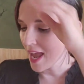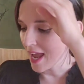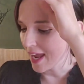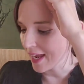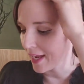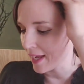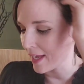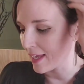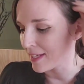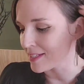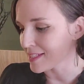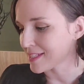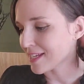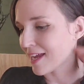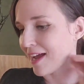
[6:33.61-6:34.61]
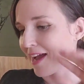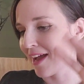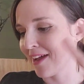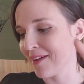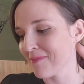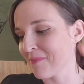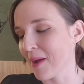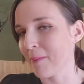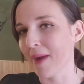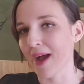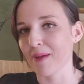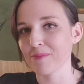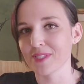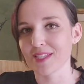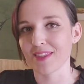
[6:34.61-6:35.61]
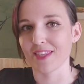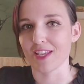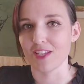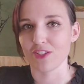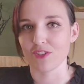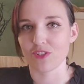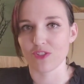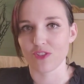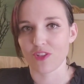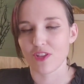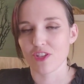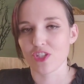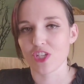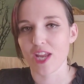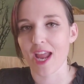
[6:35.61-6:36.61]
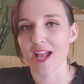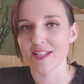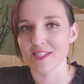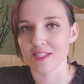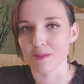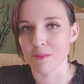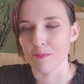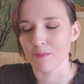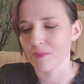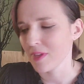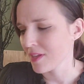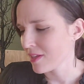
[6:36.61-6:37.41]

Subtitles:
And my mom said that she had some